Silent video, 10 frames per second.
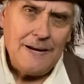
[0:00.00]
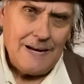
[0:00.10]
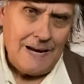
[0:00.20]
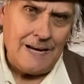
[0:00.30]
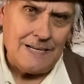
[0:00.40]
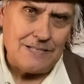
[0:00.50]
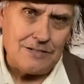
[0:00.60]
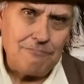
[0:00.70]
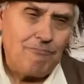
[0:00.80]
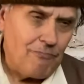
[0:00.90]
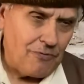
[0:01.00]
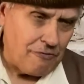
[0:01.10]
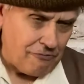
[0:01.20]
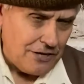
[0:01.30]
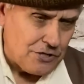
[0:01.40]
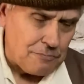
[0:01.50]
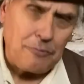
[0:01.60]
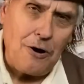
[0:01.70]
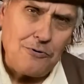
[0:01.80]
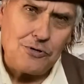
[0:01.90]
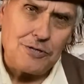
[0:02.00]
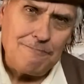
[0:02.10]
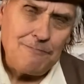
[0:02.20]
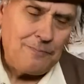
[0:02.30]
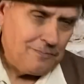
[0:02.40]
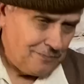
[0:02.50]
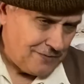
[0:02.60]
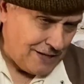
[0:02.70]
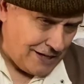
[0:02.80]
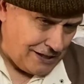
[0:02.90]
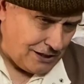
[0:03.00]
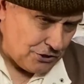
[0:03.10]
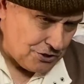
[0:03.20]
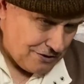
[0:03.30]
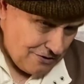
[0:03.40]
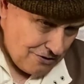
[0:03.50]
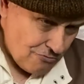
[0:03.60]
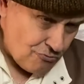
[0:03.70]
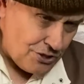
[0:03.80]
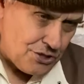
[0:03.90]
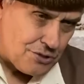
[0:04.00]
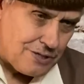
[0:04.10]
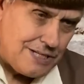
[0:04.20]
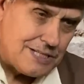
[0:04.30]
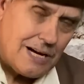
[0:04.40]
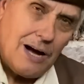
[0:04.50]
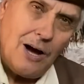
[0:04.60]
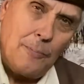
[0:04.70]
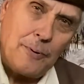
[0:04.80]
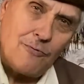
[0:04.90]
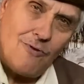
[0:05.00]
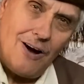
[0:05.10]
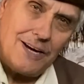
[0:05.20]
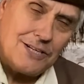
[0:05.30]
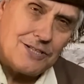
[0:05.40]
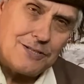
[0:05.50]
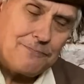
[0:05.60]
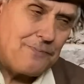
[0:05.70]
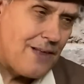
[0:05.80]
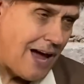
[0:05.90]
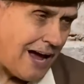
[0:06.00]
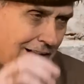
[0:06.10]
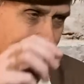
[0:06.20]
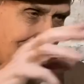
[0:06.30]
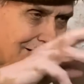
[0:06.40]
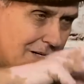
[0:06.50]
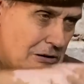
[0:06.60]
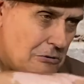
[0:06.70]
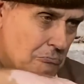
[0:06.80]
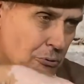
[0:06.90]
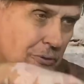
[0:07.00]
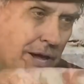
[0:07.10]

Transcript: is the French approach, the English retreat up a rise and put their